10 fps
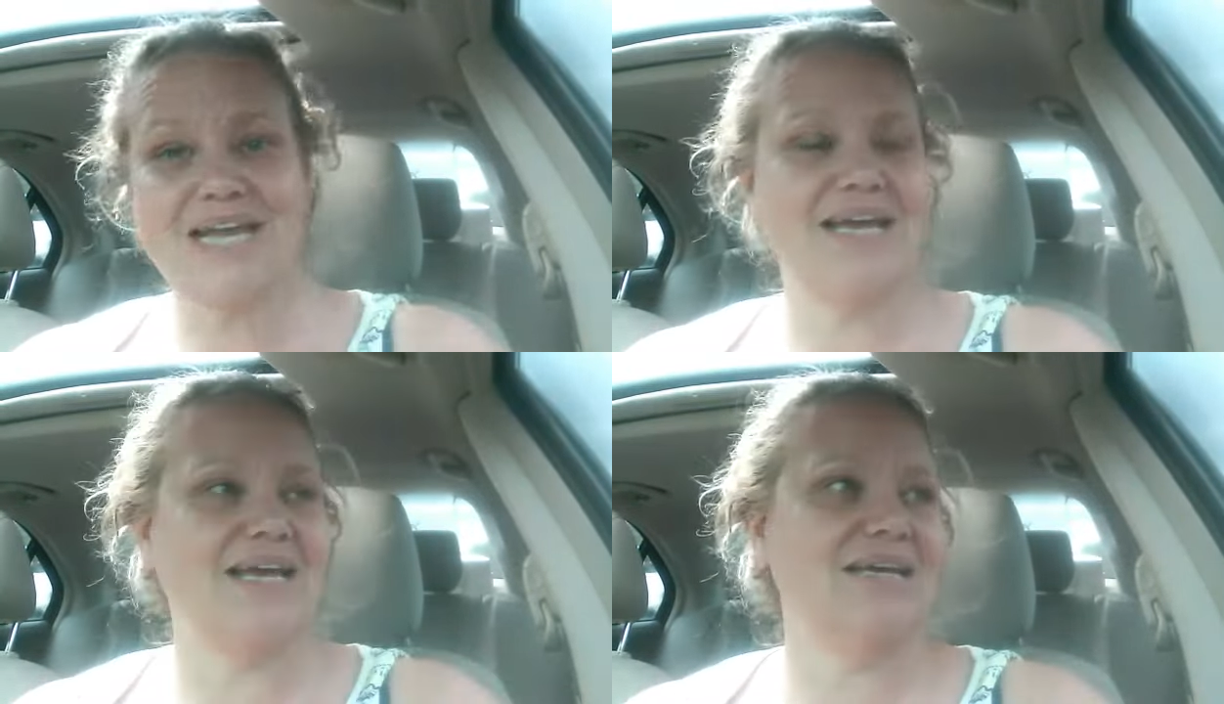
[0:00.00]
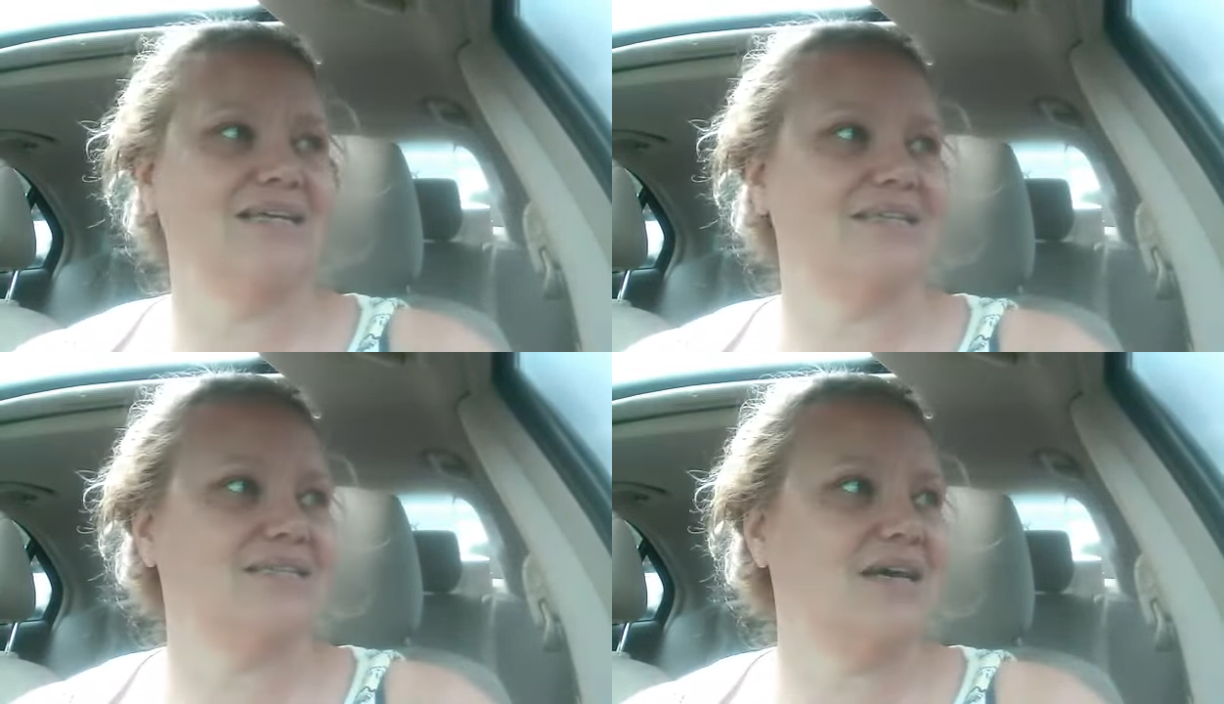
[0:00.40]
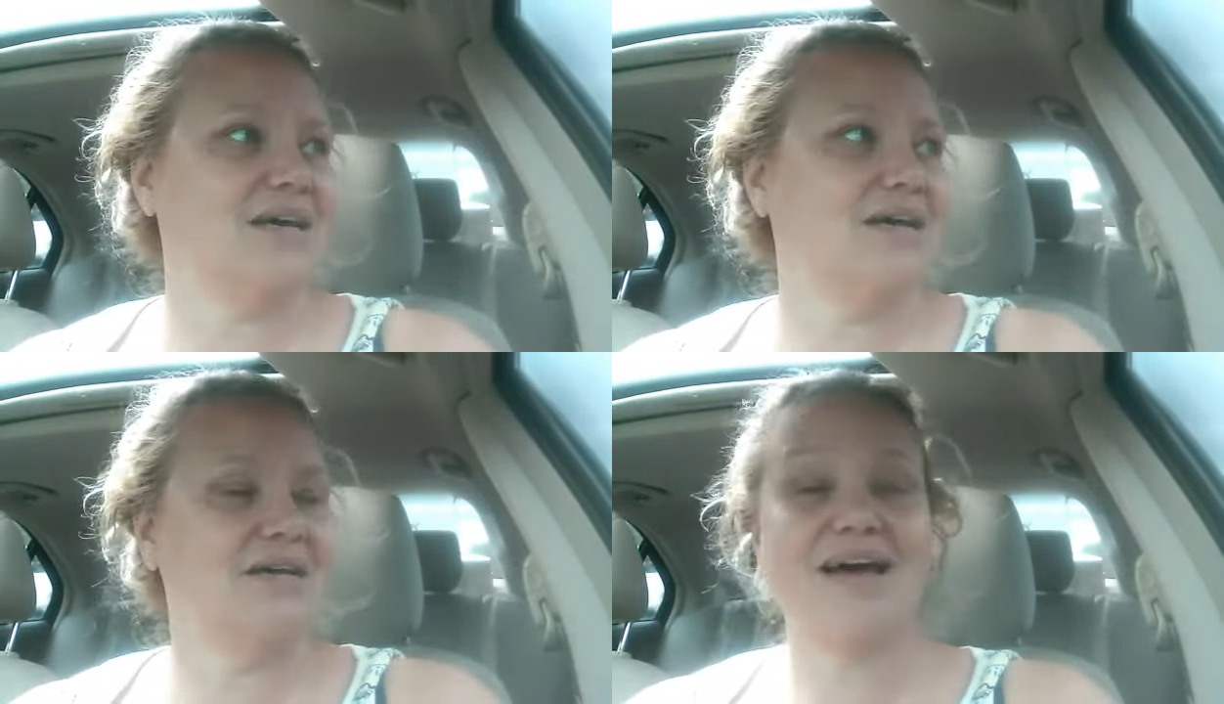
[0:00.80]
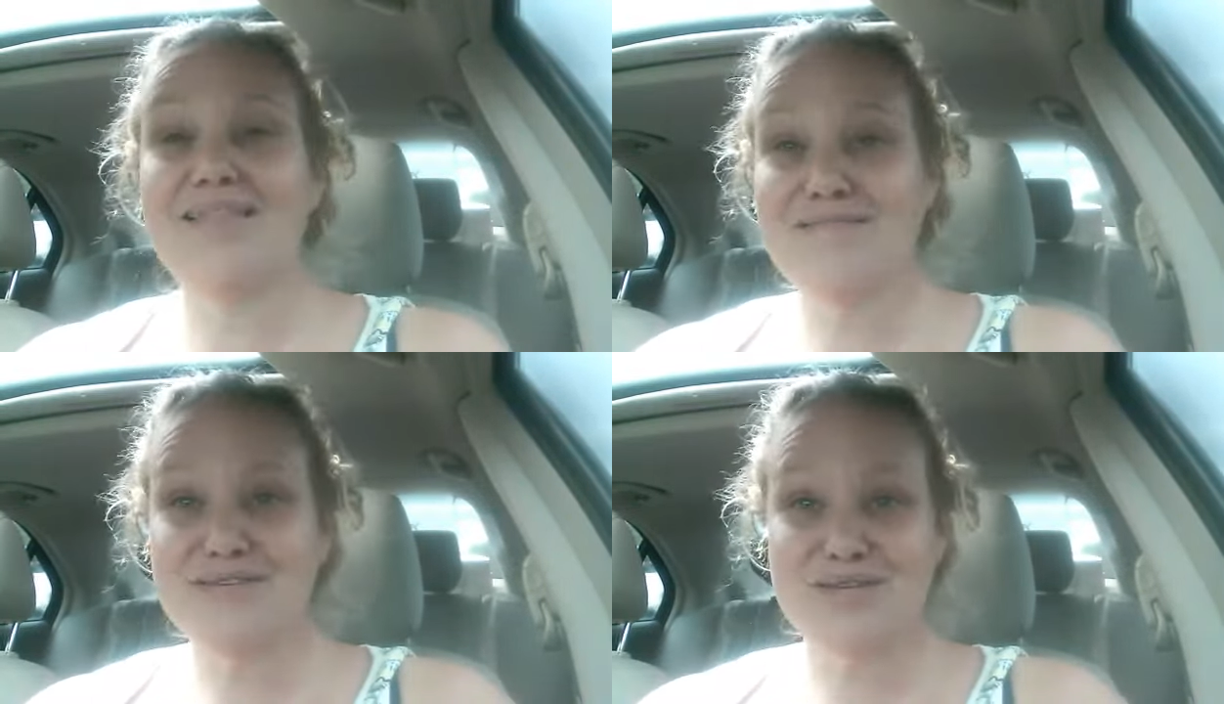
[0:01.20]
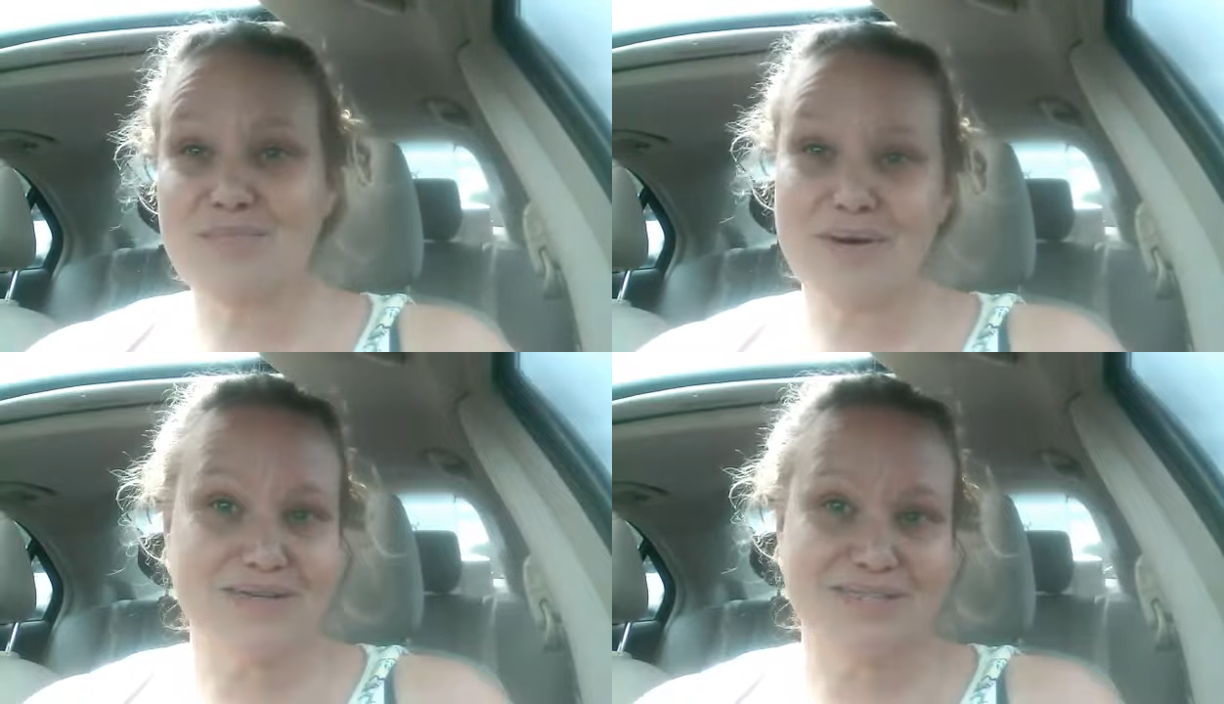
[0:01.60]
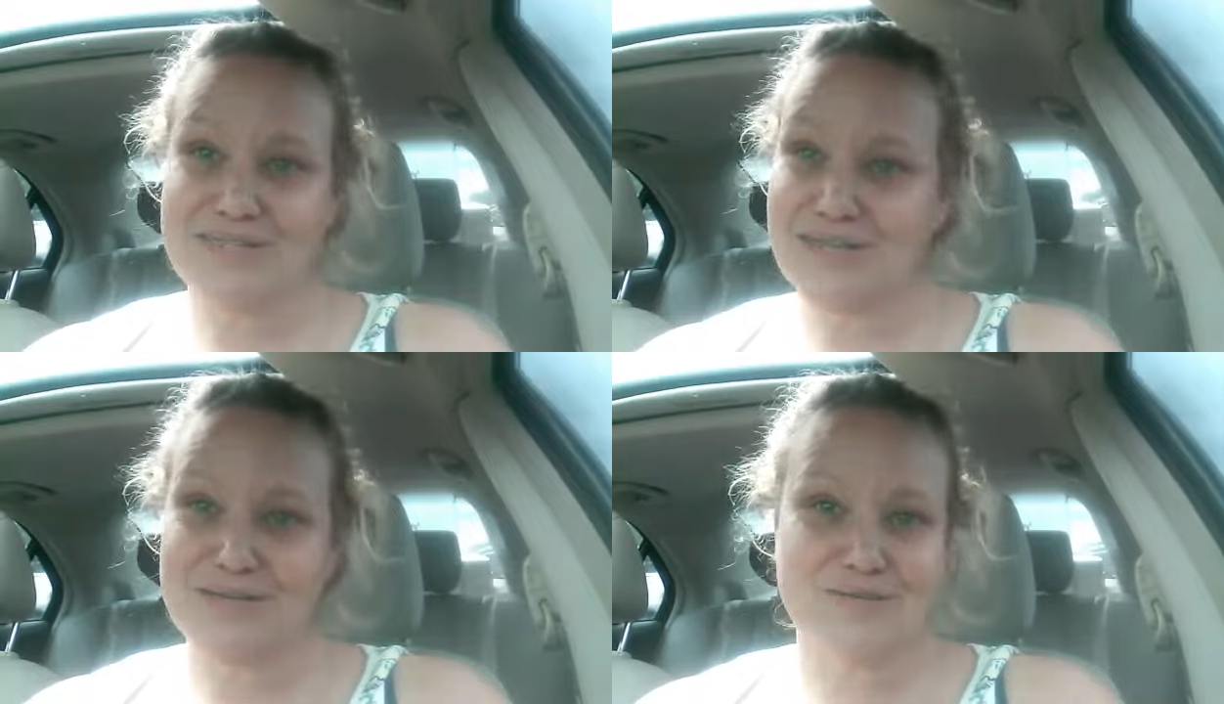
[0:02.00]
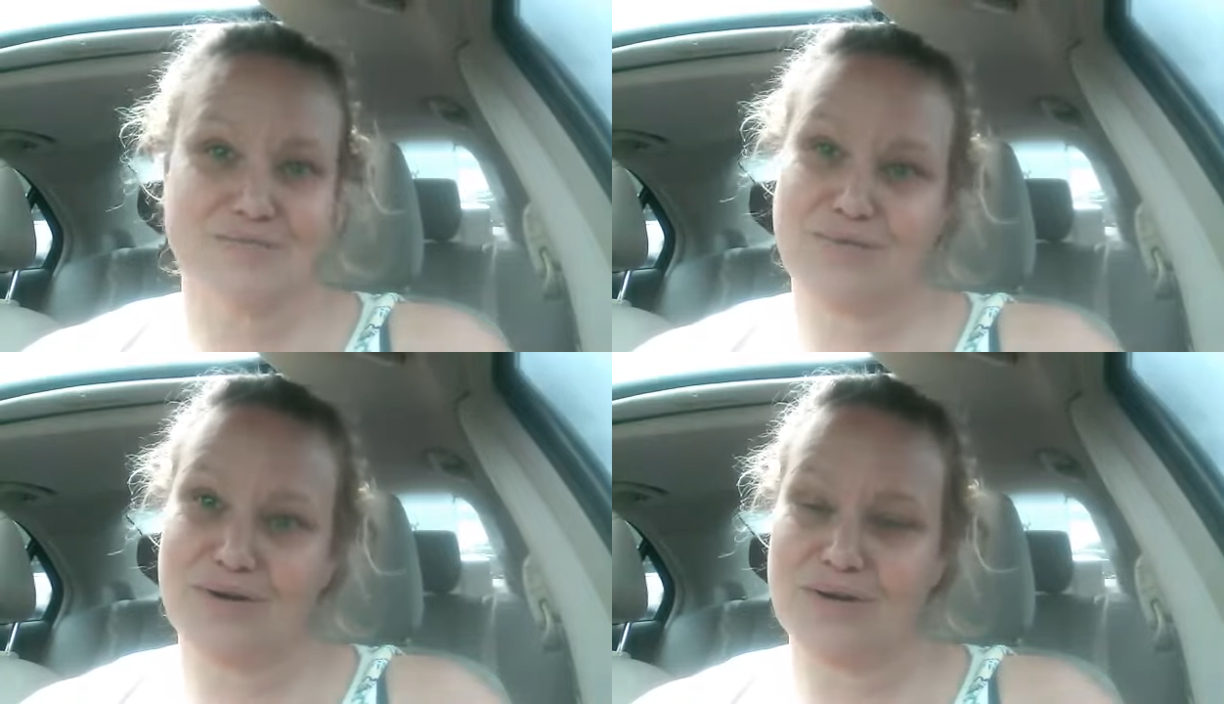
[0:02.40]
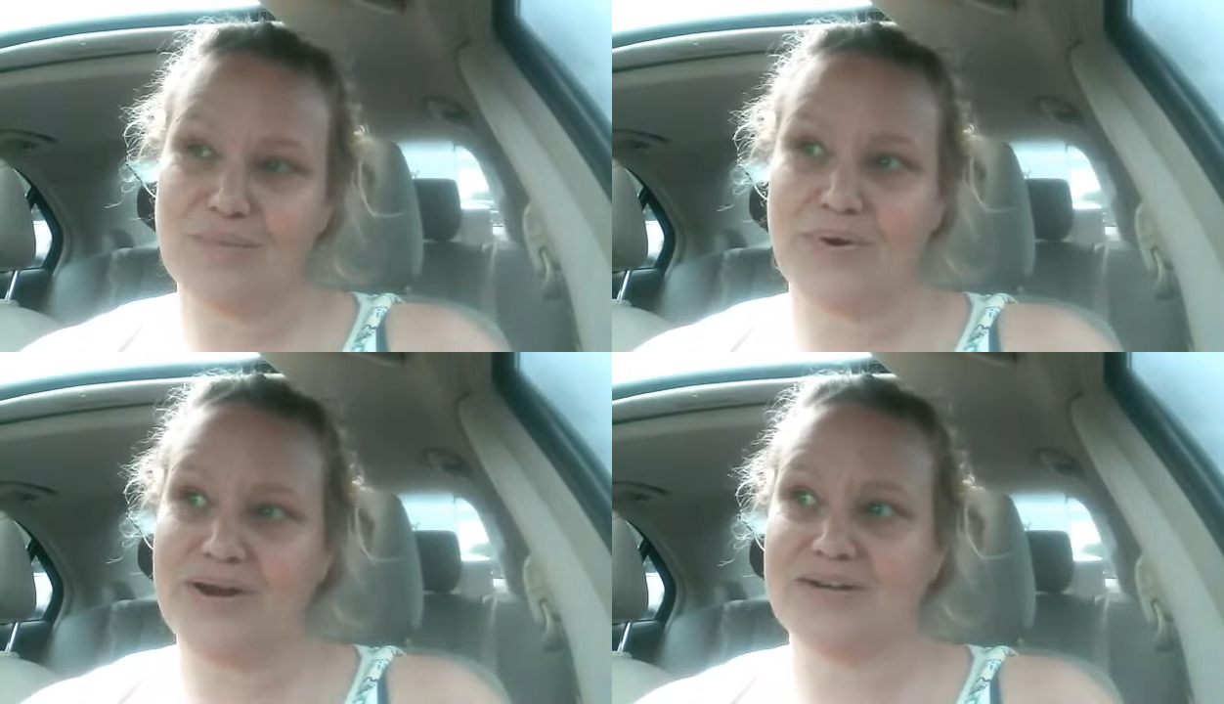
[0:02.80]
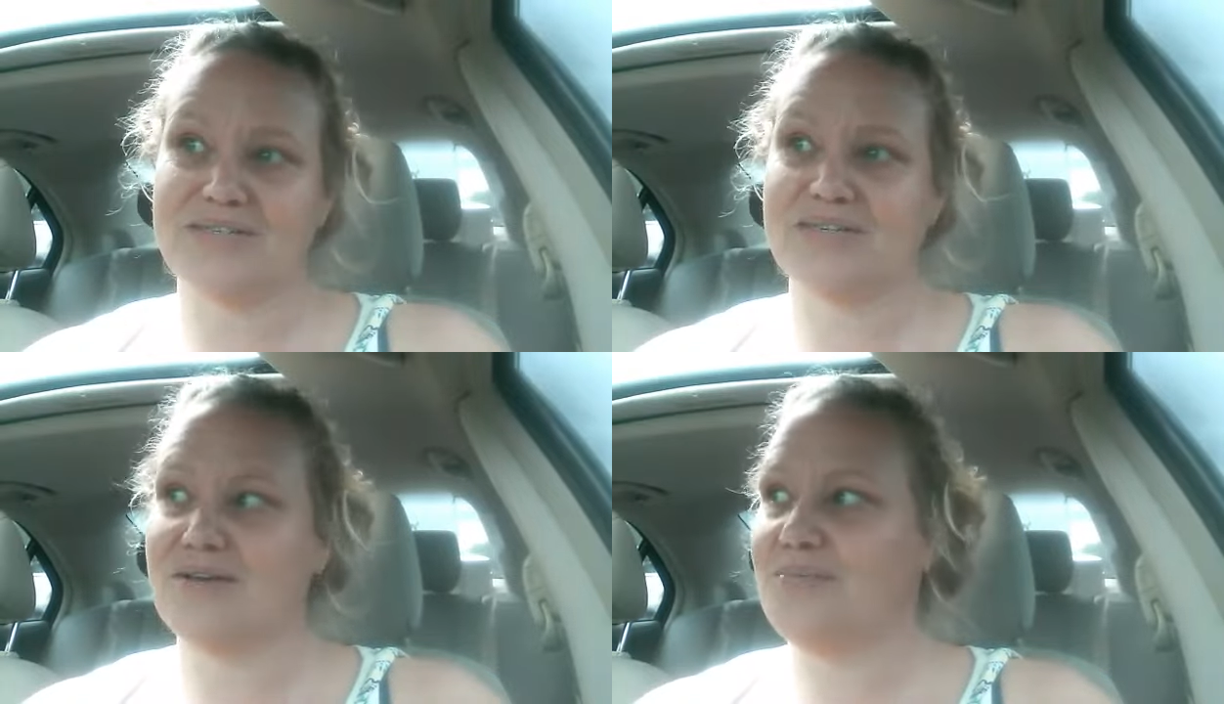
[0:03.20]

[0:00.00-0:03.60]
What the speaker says: And I love you so much. Thank you for your prayers.